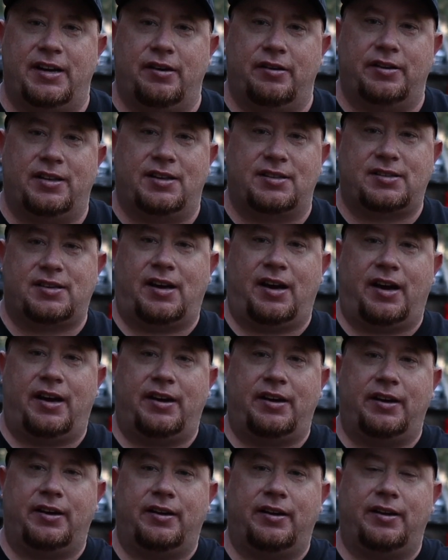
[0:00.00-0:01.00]
here that's
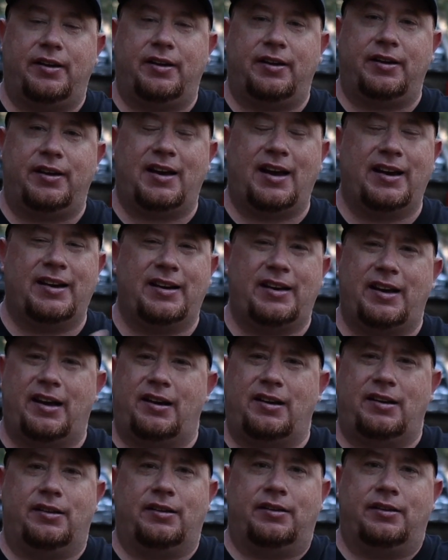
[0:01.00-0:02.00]
kind of
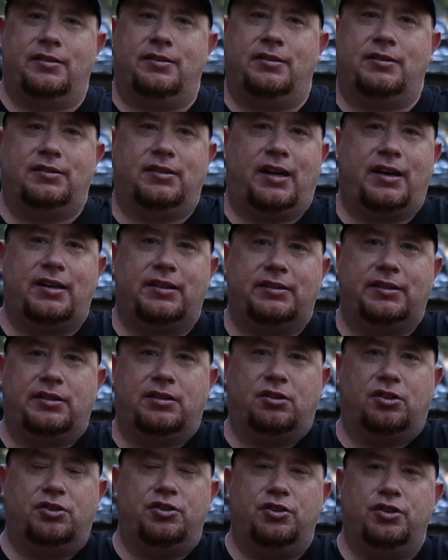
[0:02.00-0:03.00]
got a lot of
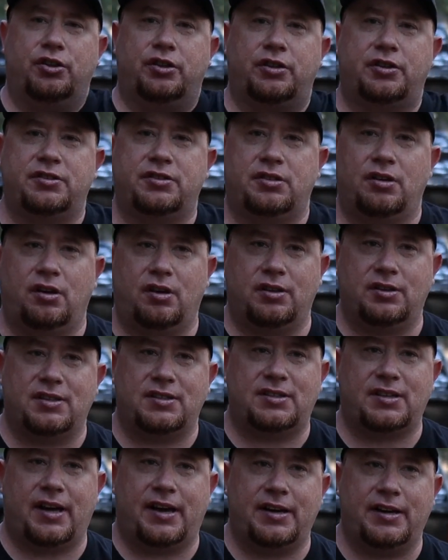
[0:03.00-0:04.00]
little nooks on the
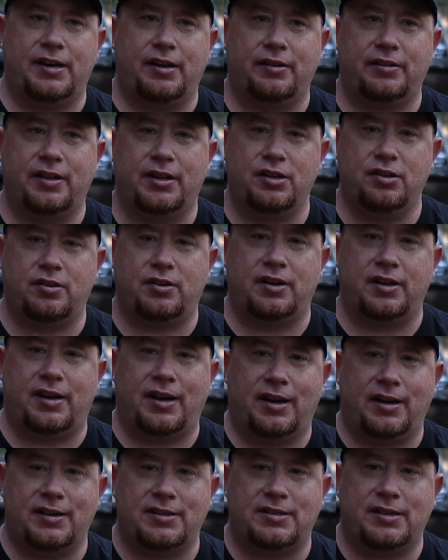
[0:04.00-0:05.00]
side here that you can
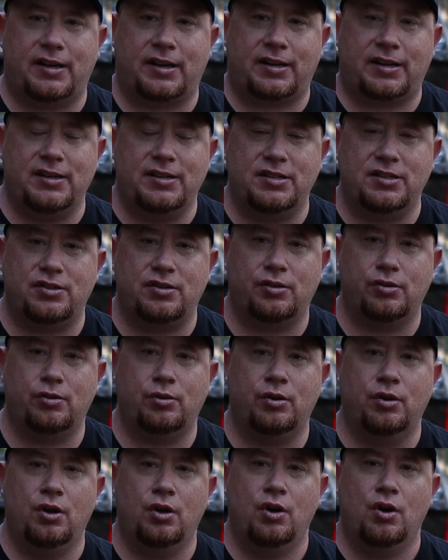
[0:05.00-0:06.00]
kind of tuck into.
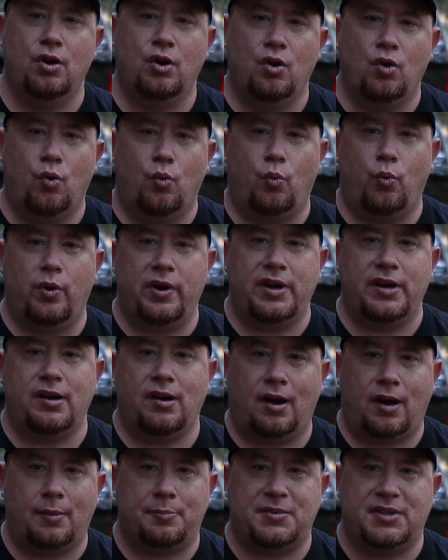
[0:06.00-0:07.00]
We
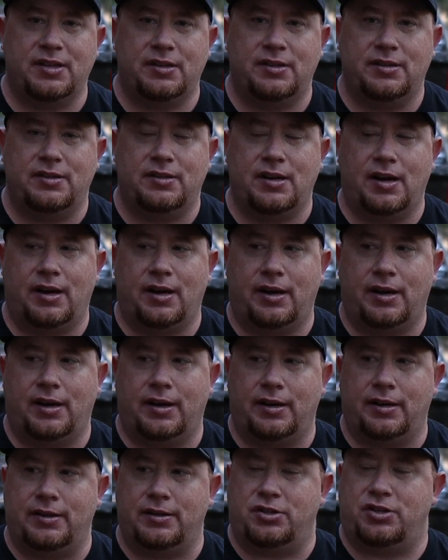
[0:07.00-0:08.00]
opted
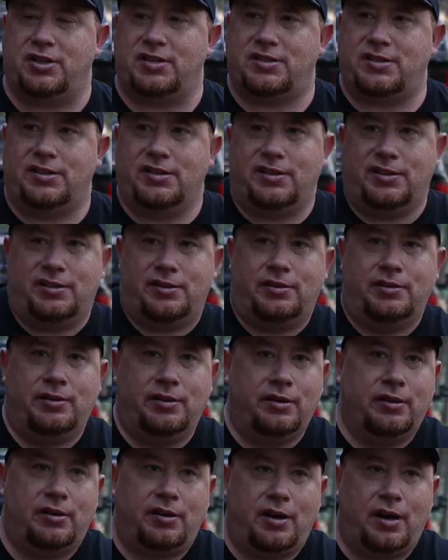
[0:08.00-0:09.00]
just to
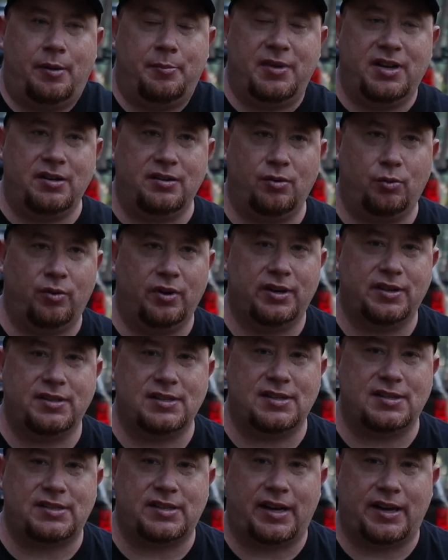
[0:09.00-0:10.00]
come into one of
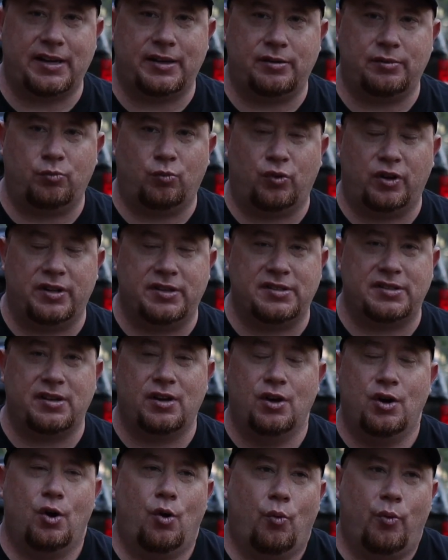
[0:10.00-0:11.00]
these side ones.
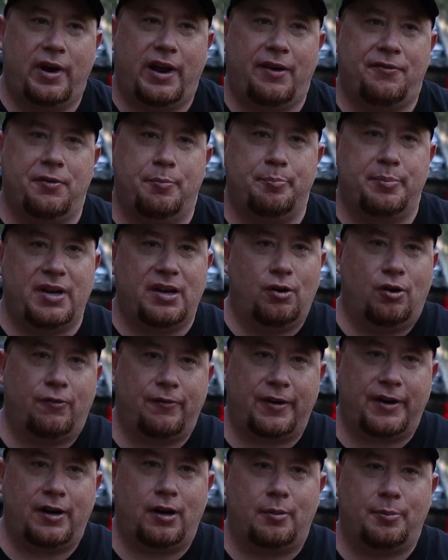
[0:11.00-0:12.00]
We haven't been
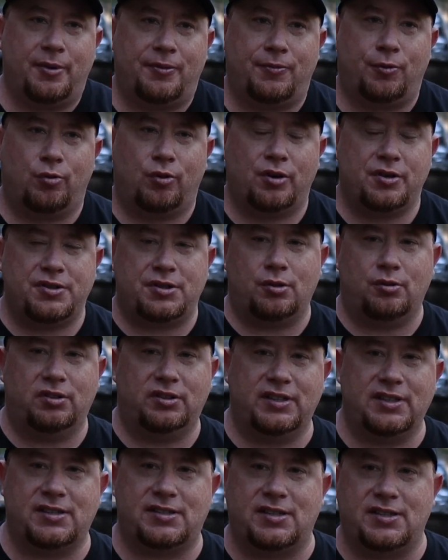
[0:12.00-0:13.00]
over here before, so at
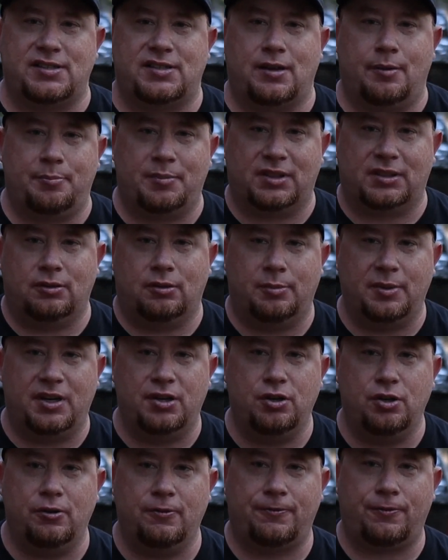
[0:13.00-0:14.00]
least it's something a little bit
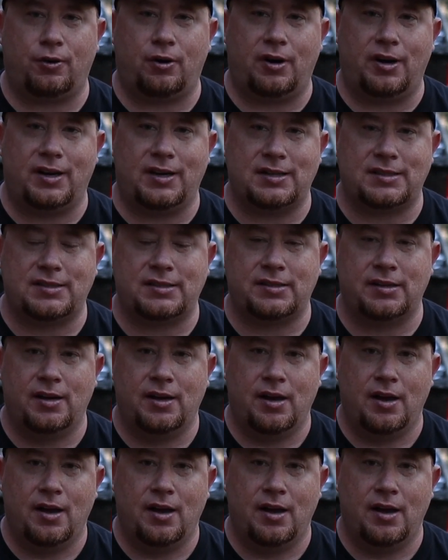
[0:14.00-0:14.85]
new for us.